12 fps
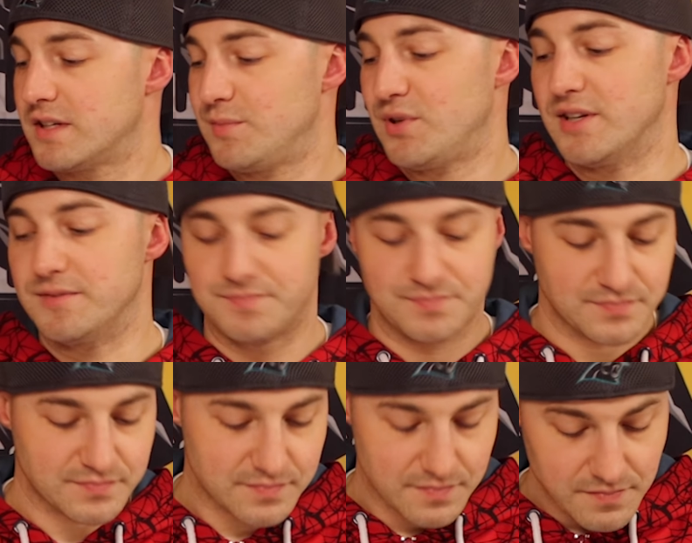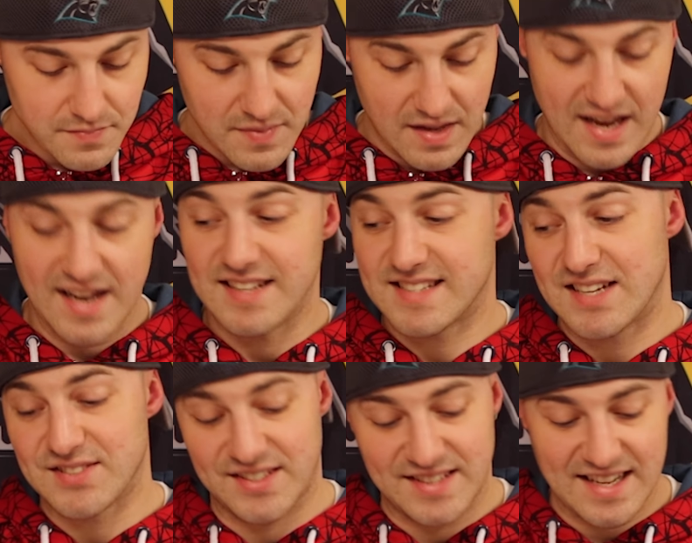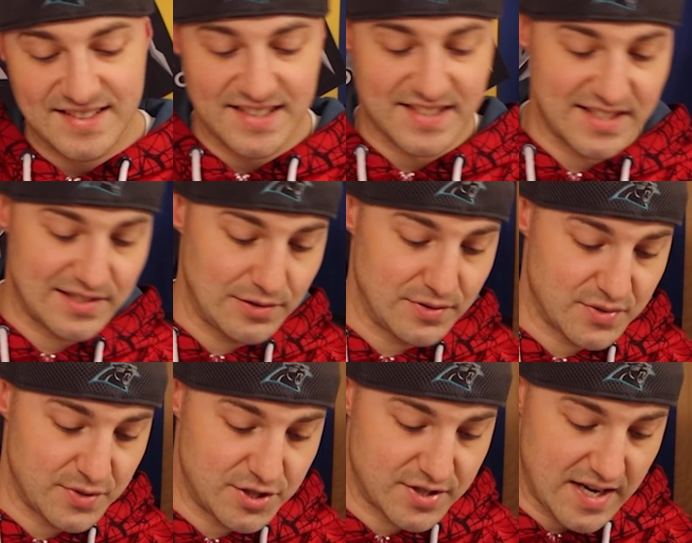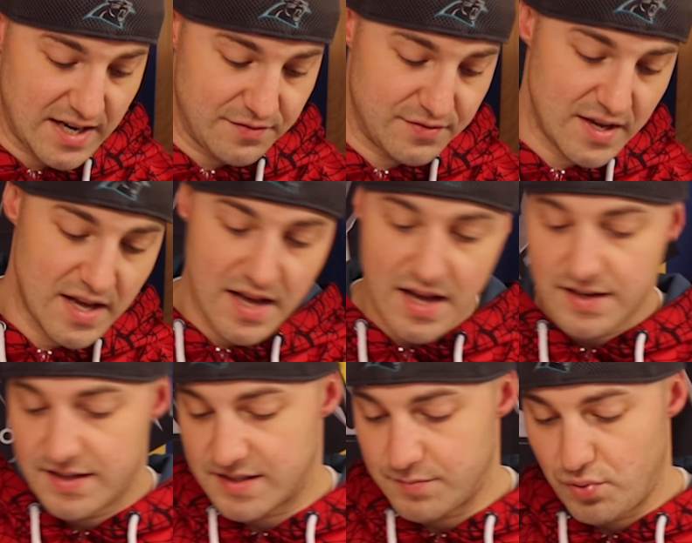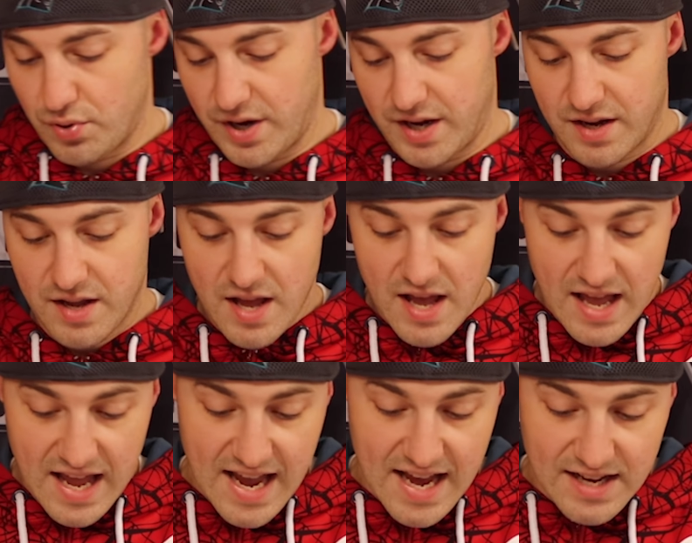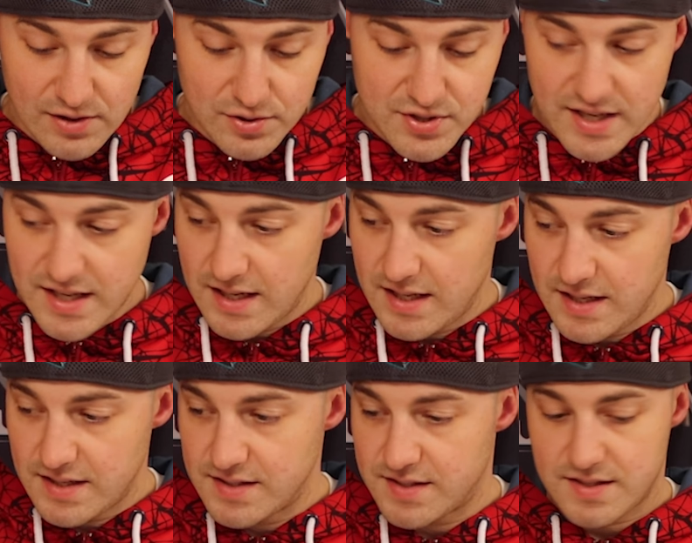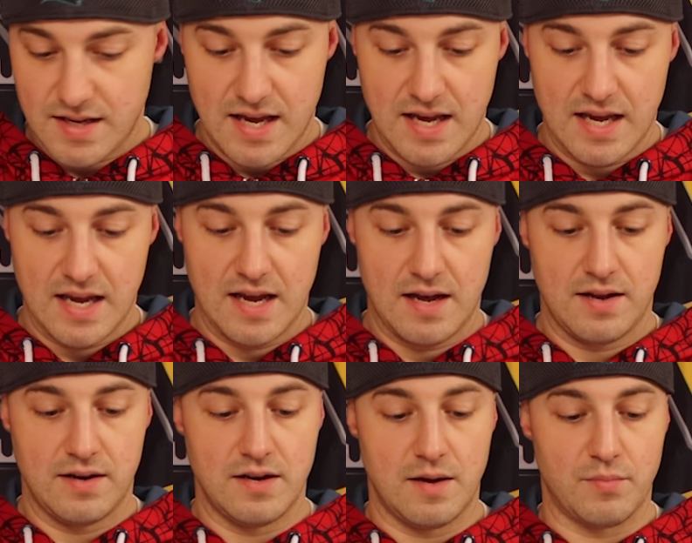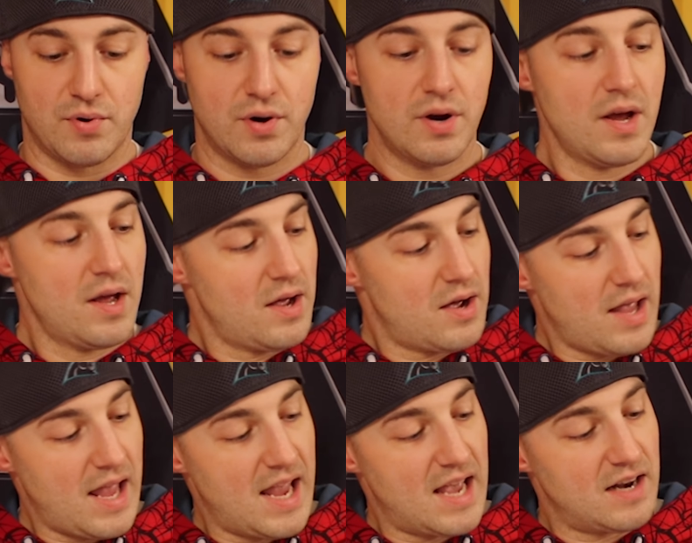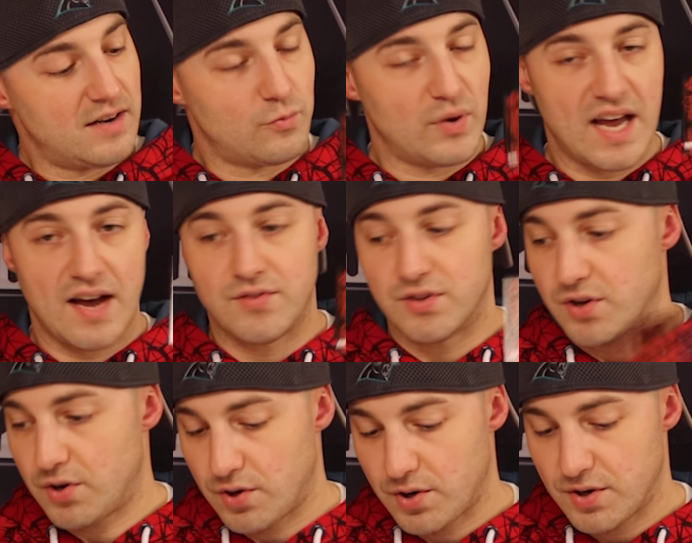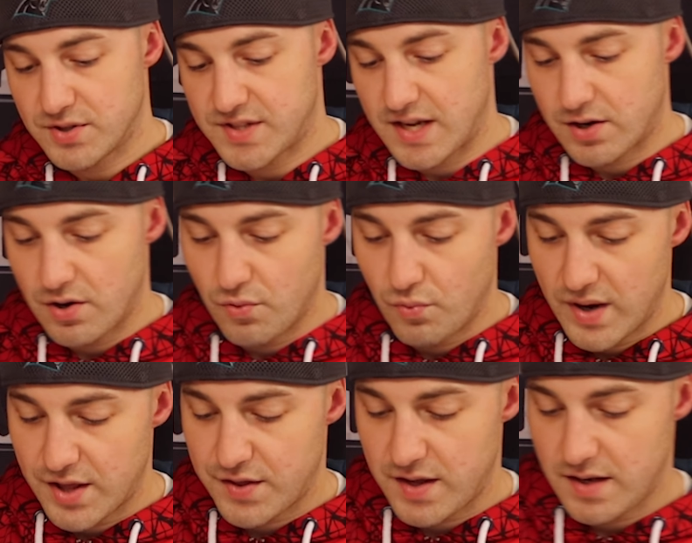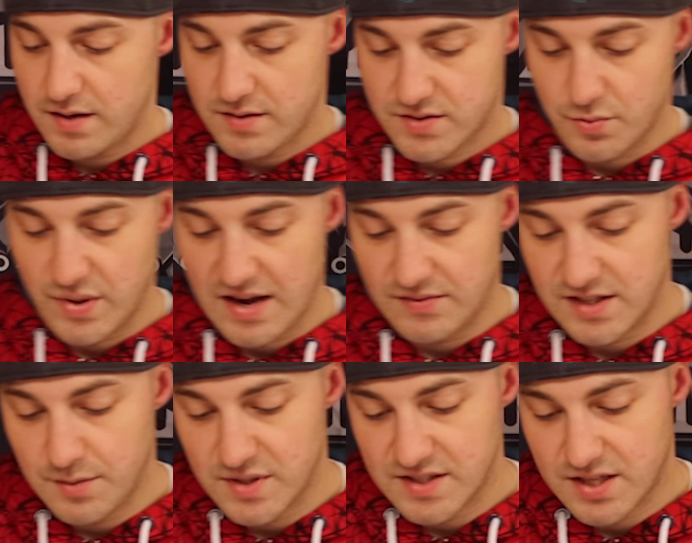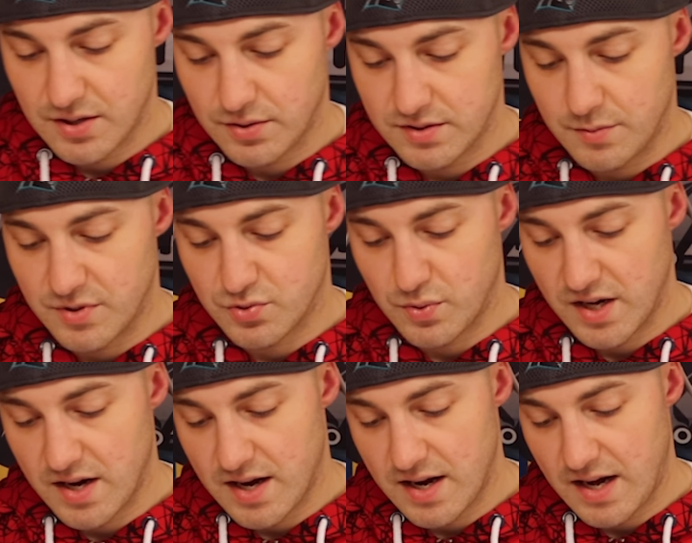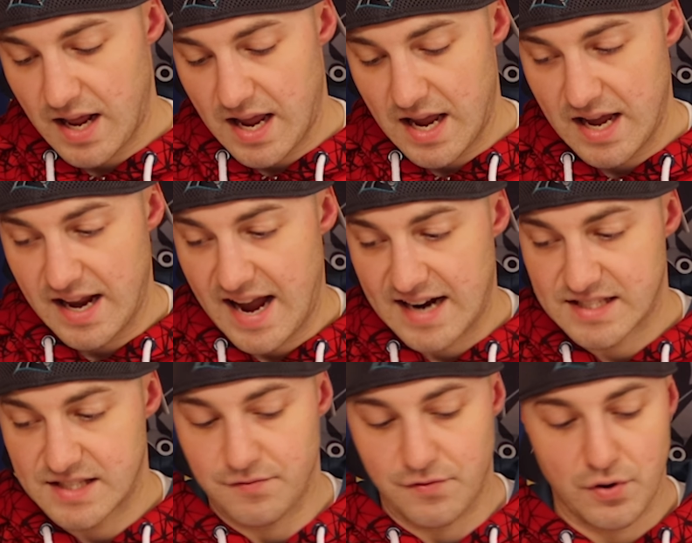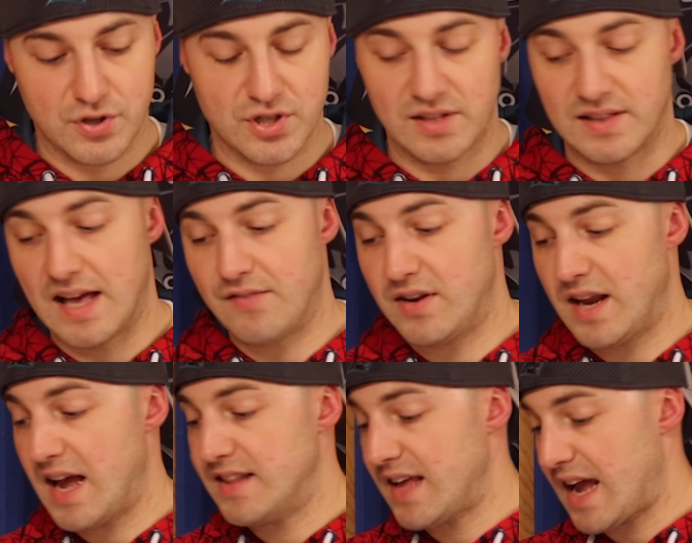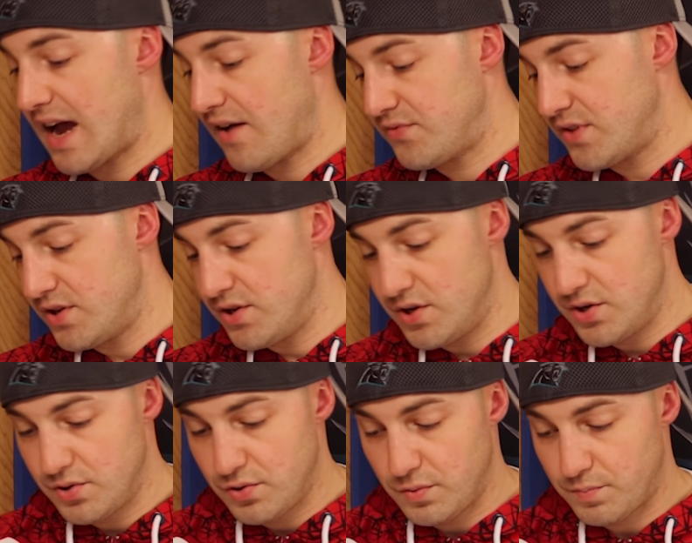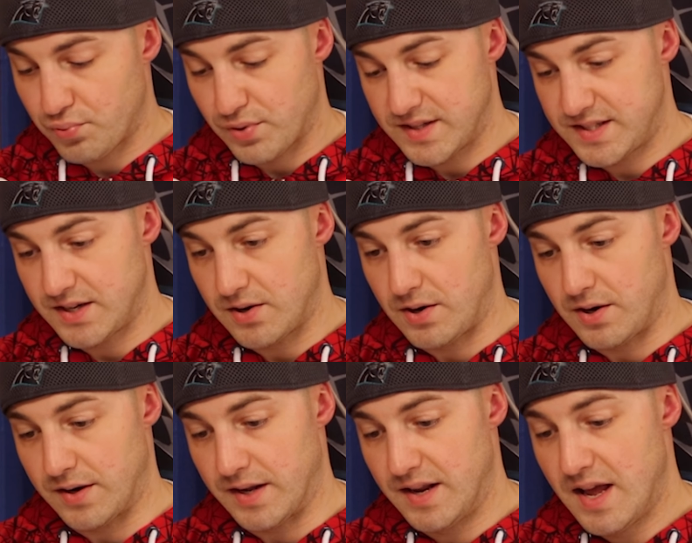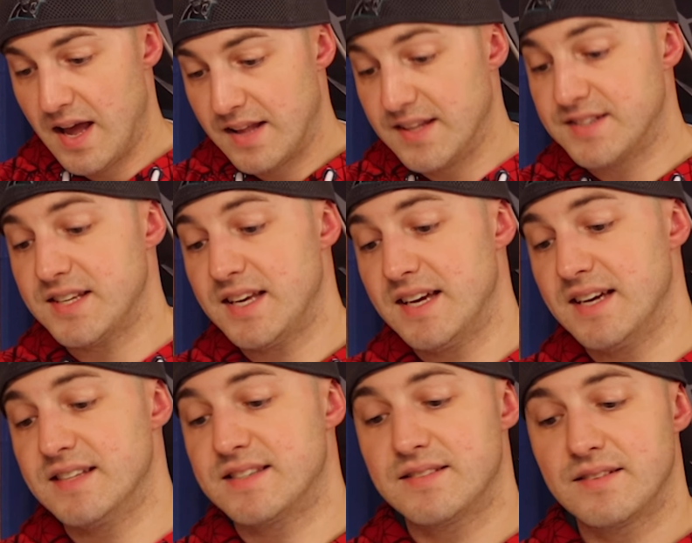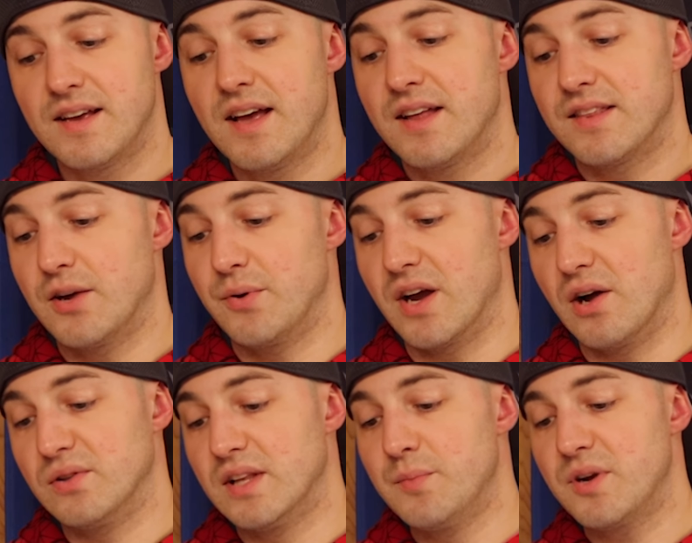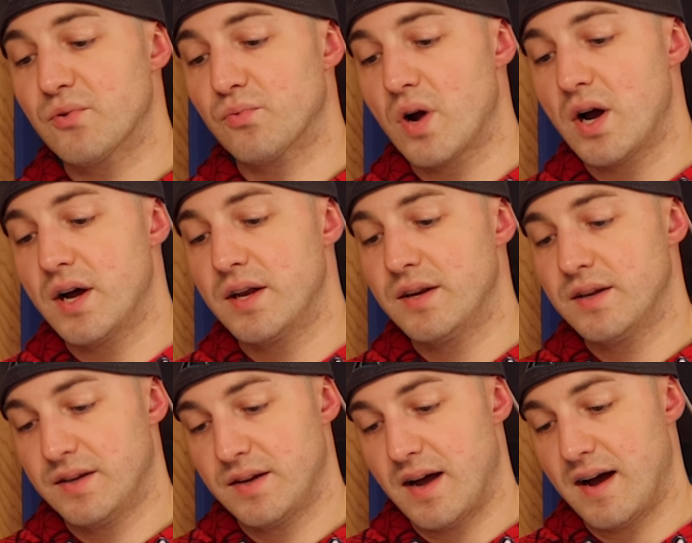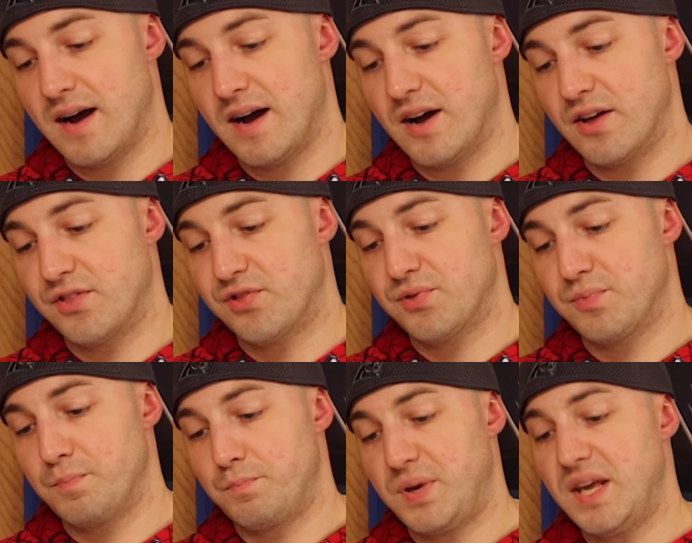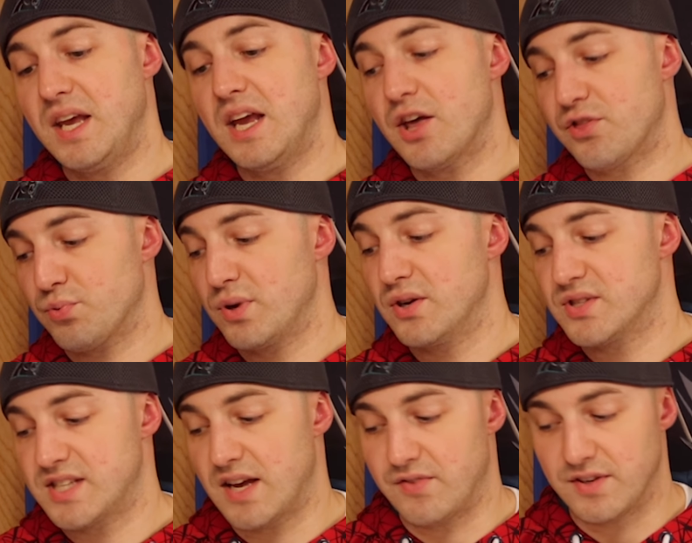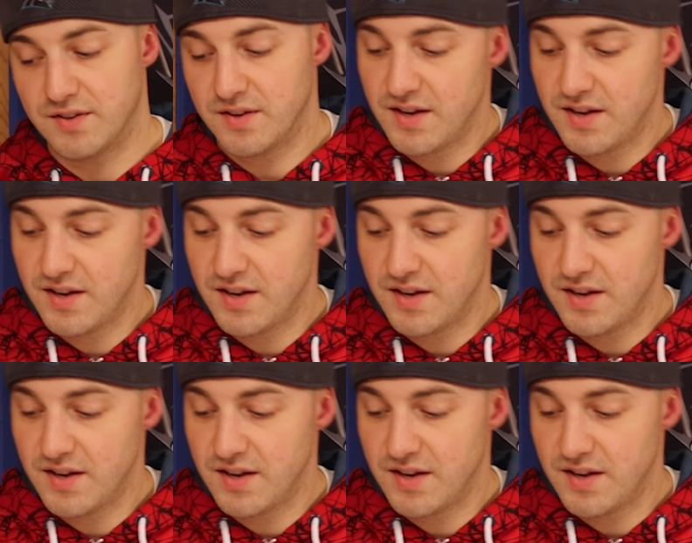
Come on. And it sounds like that disc is loose, which is kind of disappointing. And it looks like it is a number. And we have the cards that go with it. So we have Demon Tilt number 29 and Axiom Verge 11. And they have the new printing on it. This is, there we go, limited run P307.